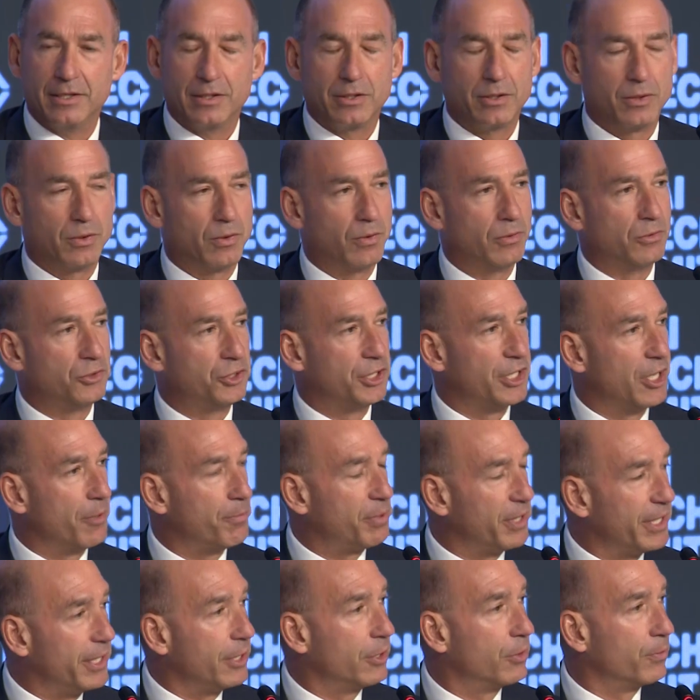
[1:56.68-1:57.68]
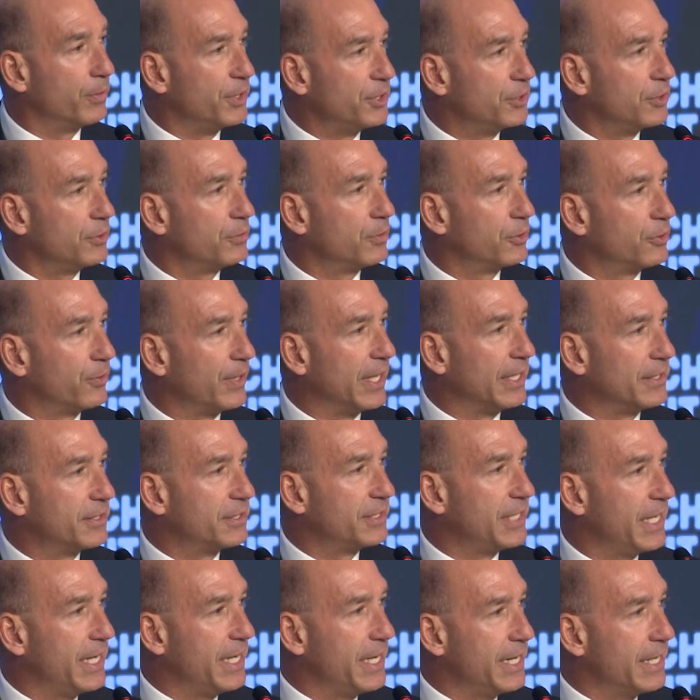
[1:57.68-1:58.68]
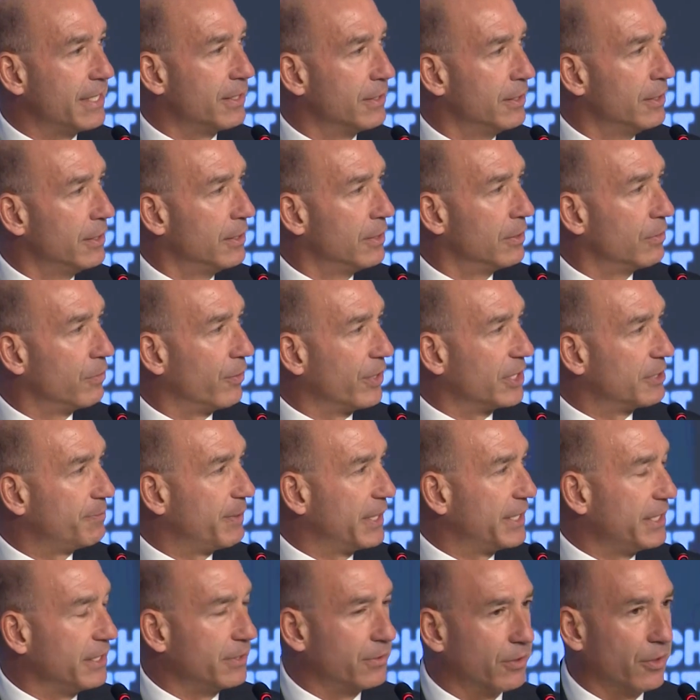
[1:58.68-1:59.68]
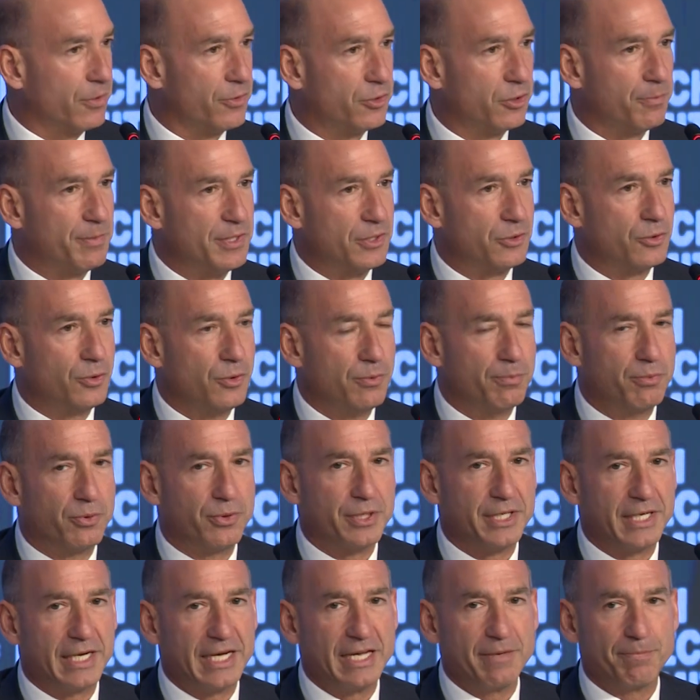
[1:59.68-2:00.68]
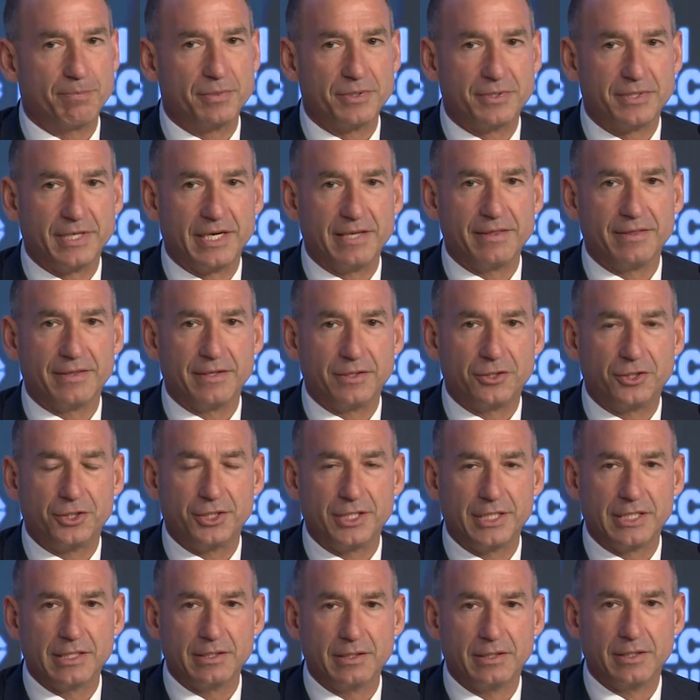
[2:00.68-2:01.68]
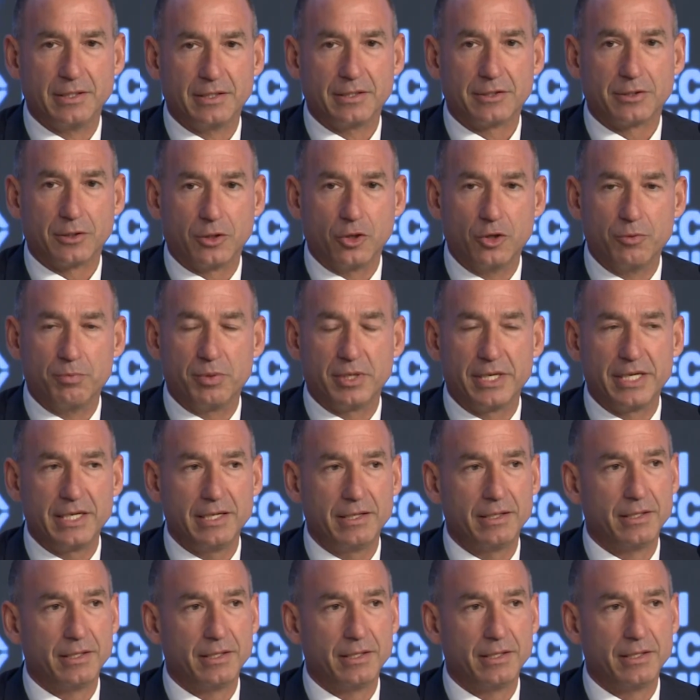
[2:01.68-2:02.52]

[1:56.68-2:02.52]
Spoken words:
or geopolitical issues which are outstanding. We're expecting growth to be 2.8% this year globally,